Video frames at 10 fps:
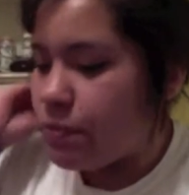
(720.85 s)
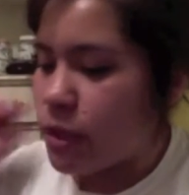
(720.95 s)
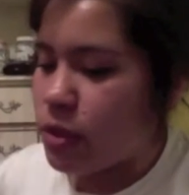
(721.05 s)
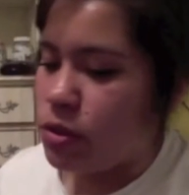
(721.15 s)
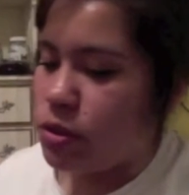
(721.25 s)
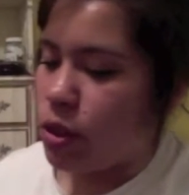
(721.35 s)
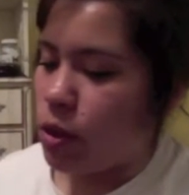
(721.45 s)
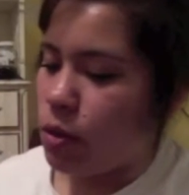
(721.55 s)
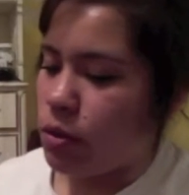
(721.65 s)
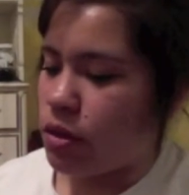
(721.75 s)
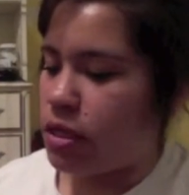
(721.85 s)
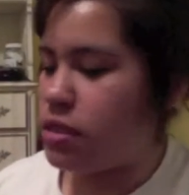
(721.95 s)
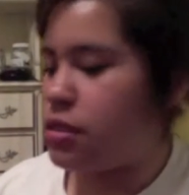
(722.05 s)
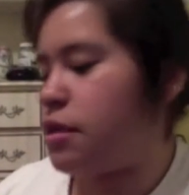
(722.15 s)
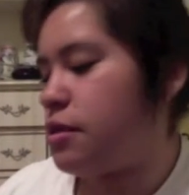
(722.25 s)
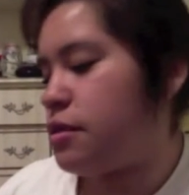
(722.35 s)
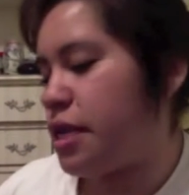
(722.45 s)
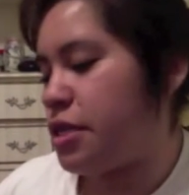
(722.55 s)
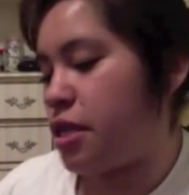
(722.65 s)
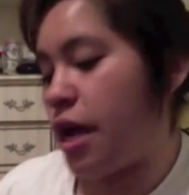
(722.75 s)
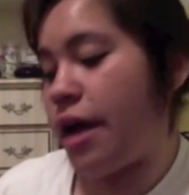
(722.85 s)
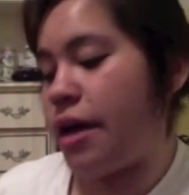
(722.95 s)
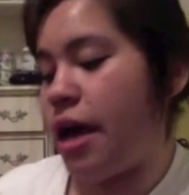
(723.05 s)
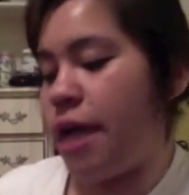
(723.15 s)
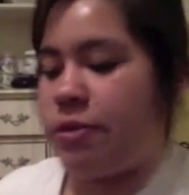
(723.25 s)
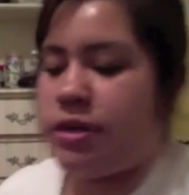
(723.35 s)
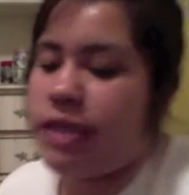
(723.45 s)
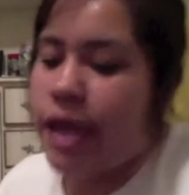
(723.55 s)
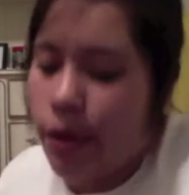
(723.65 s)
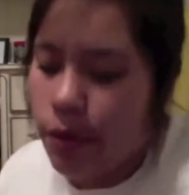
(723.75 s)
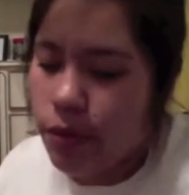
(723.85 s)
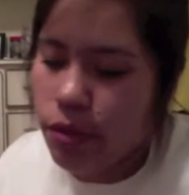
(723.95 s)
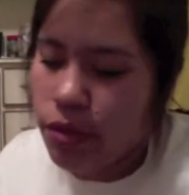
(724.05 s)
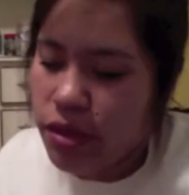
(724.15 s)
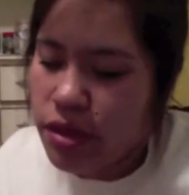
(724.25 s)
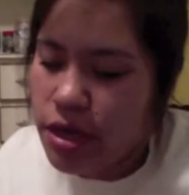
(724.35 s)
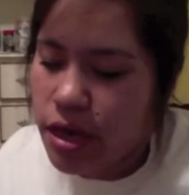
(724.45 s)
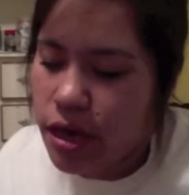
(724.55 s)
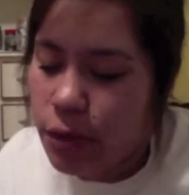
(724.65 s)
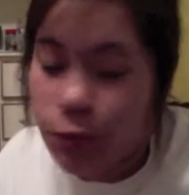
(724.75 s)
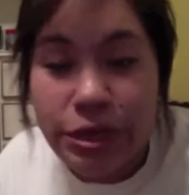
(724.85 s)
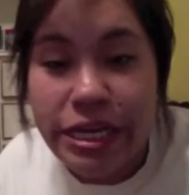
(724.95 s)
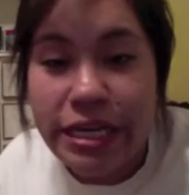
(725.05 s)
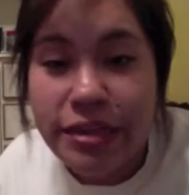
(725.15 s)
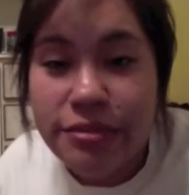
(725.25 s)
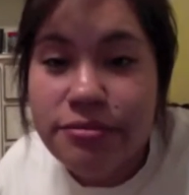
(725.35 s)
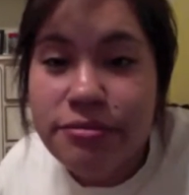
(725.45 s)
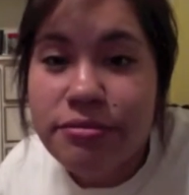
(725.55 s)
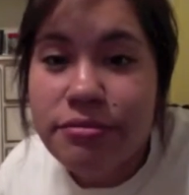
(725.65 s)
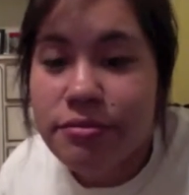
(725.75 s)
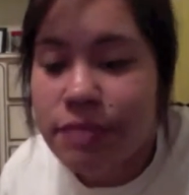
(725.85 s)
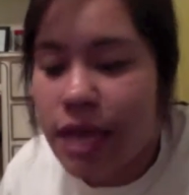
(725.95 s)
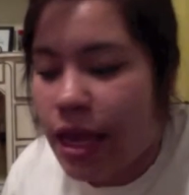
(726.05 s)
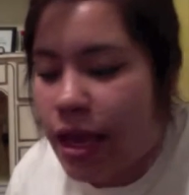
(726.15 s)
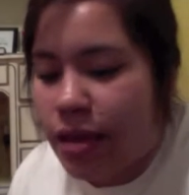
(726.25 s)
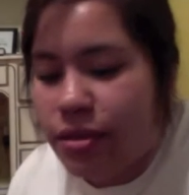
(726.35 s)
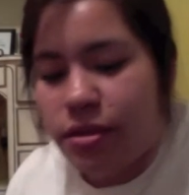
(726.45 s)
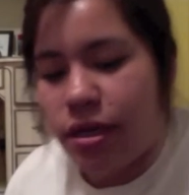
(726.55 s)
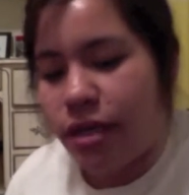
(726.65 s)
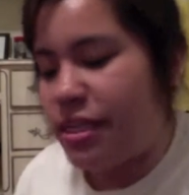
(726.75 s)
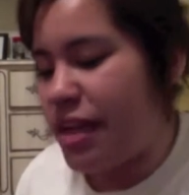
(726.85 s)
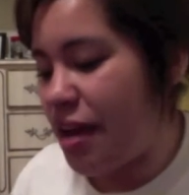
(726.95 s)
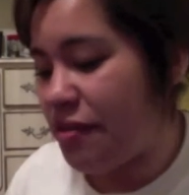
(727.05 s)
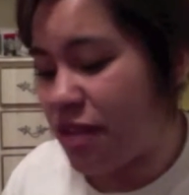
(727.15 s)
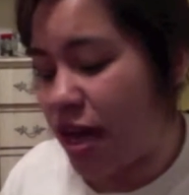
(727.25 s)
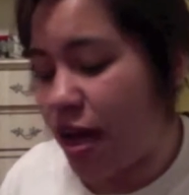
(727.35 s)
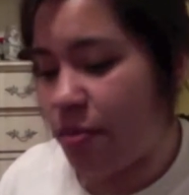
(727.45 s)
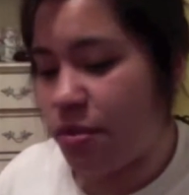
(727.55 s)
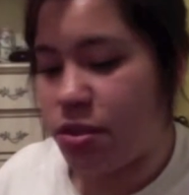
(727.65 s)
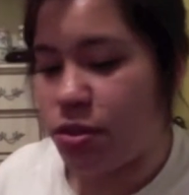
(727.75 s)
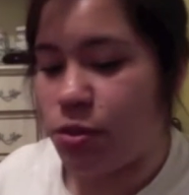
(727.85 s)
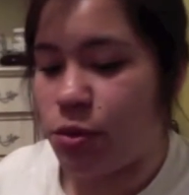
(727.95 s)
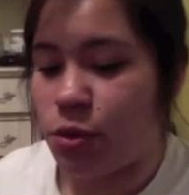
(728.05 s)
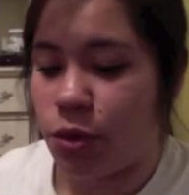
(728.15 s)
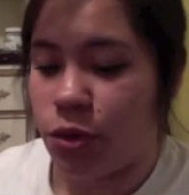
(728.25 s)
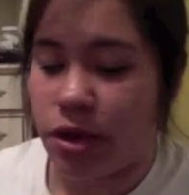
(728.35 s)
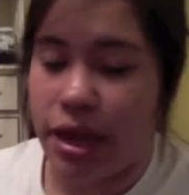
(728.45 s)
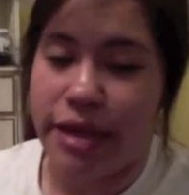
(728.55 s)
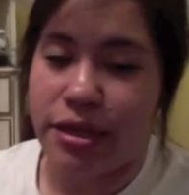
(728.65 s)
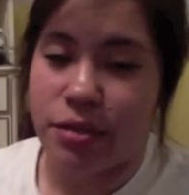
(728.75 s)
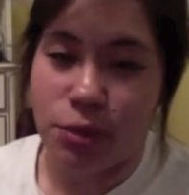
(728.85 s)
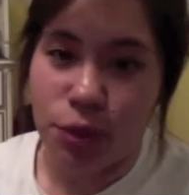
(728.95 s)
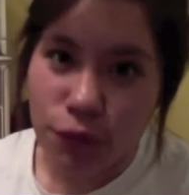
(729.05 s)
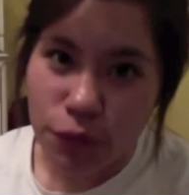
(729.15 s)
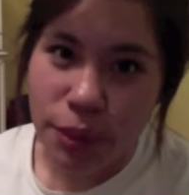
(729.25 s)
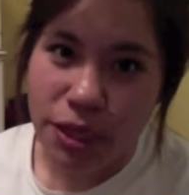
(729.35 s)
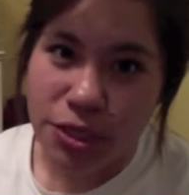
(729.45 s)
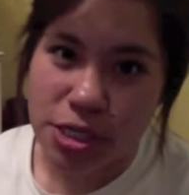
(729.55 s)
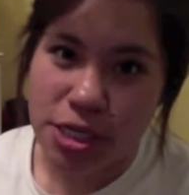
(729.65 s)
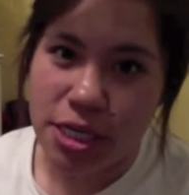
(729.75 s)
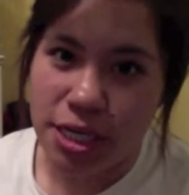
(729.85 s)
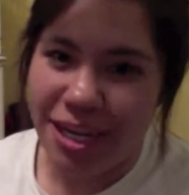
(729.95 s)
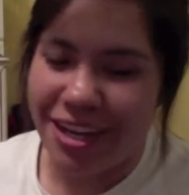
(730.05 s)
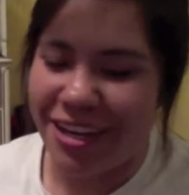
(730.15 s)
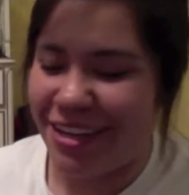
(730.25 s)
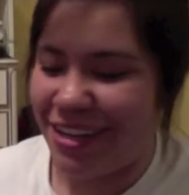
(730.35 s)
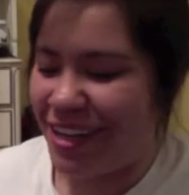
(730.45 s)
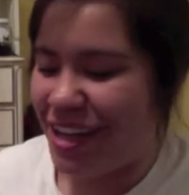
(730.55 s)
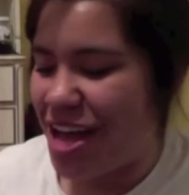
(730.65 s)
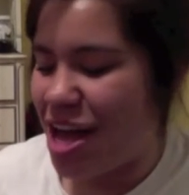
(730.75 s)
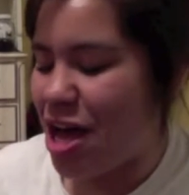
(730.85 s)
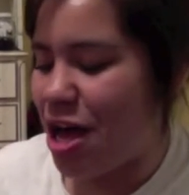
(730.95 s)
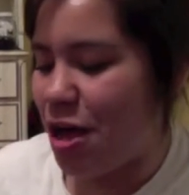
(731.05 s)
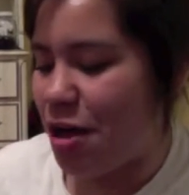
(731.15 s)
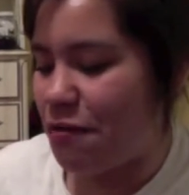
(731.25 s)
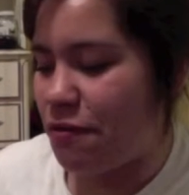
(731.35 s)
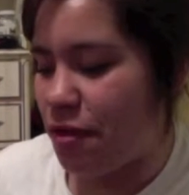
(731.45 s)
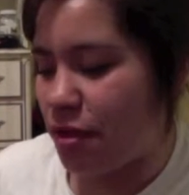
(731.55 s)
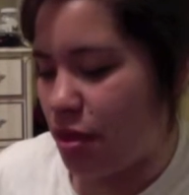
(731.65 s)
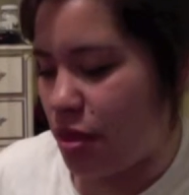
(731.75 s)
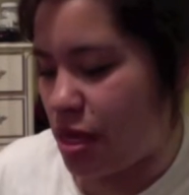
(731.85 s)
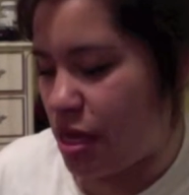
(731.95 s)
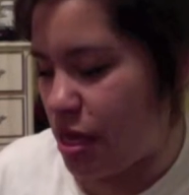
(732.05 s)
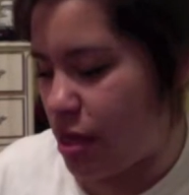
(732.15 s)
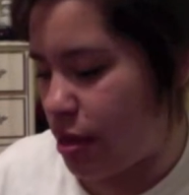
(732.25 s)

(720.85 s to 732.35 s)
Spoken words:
So this section, I printed out the reading, and I didn't have time to create a beautiful picture of the,